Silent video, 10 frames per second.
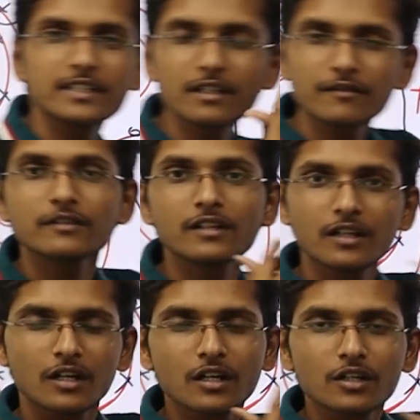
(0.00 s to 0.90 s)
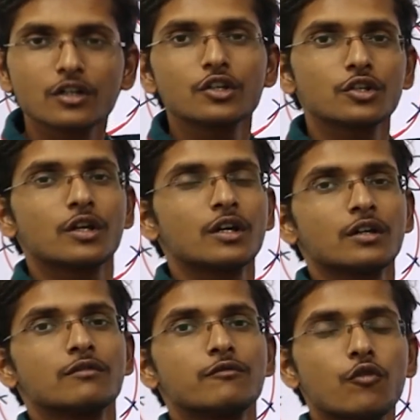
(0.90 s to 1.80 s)
is a
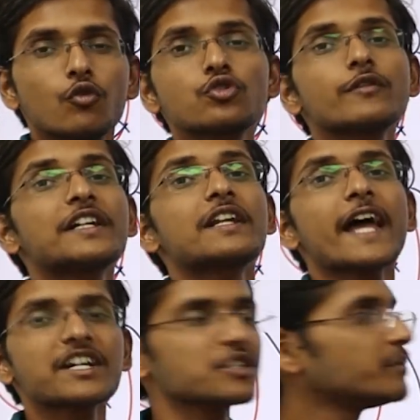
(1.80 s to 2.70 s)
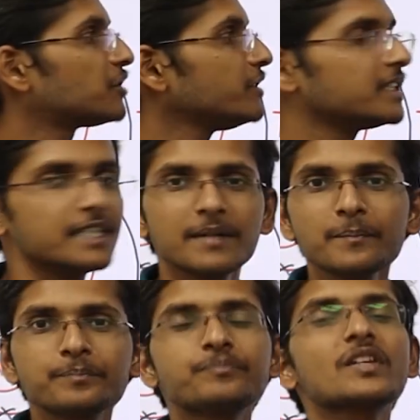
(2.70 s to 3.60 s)
force of attraction between
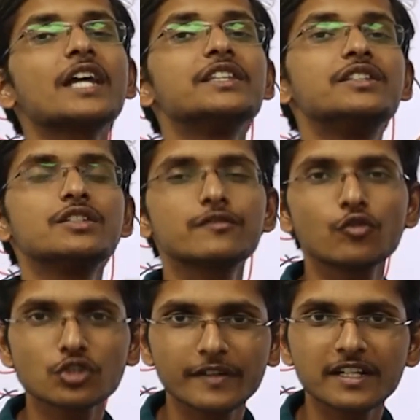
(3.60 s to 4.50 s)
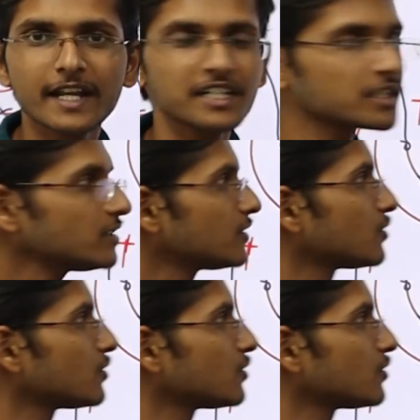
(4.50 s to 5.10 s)
them, and this force of attraction,